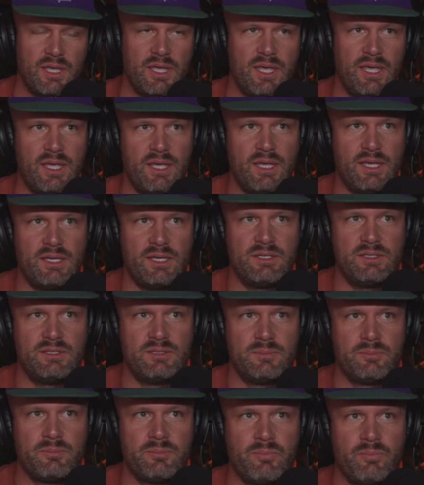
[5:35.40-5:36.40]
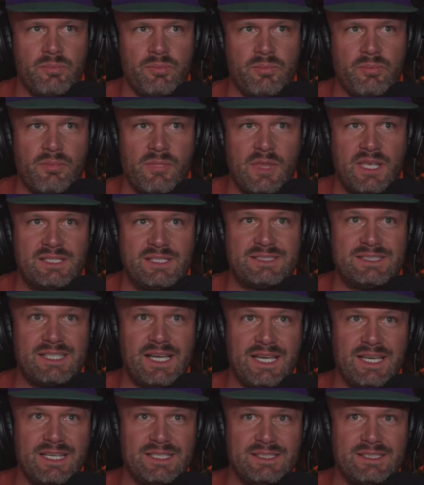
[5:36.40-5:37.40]
And
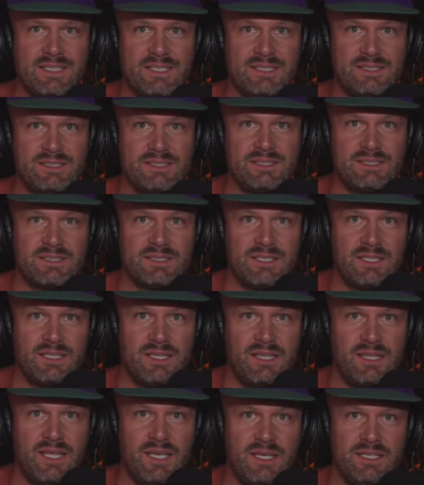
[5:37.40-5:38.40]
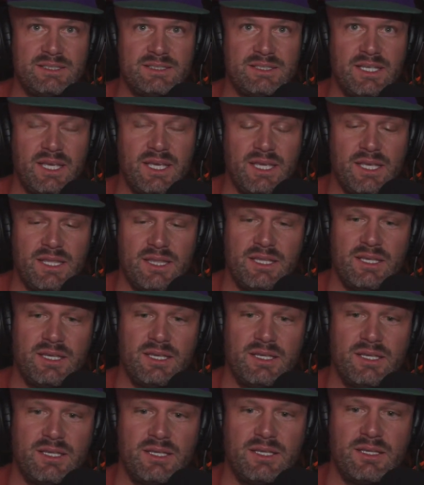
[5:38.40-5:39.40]
scientists, they say
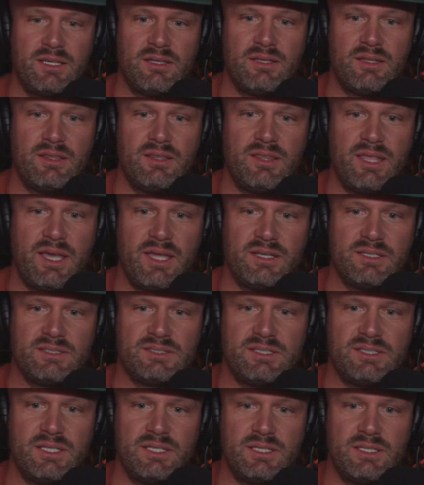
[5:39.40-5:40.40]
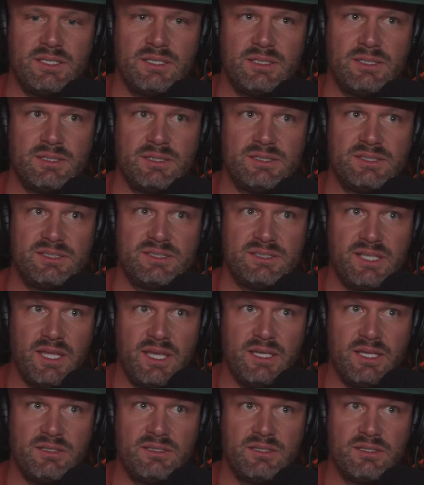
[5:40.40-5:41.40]
that is the
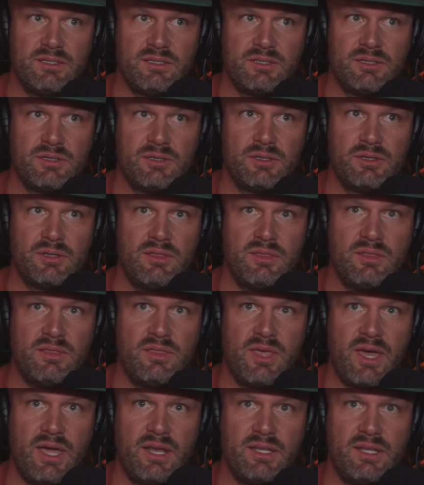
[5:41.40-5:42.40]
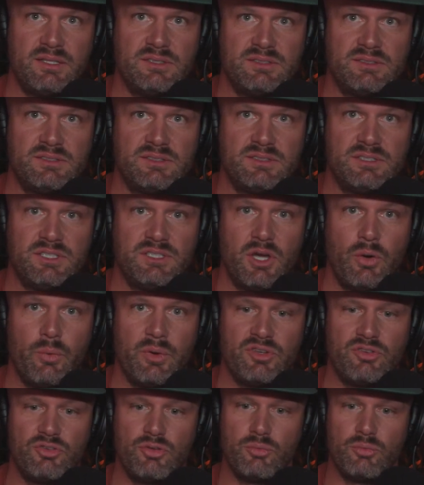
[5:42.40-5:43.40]
state that is
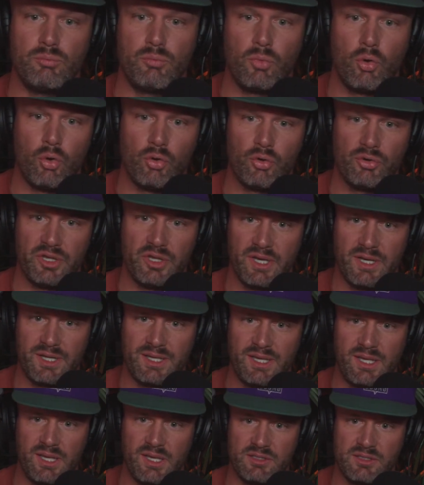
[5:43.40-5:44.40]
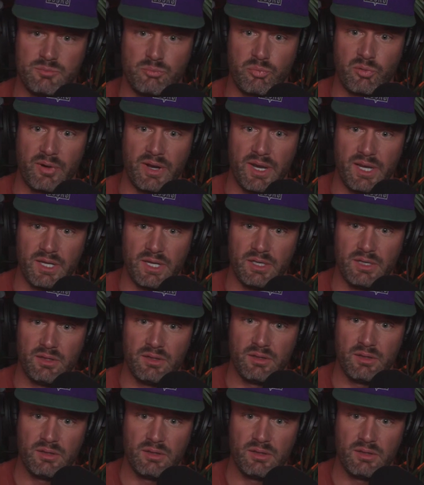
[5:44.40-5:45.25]
going to mold a kid's brain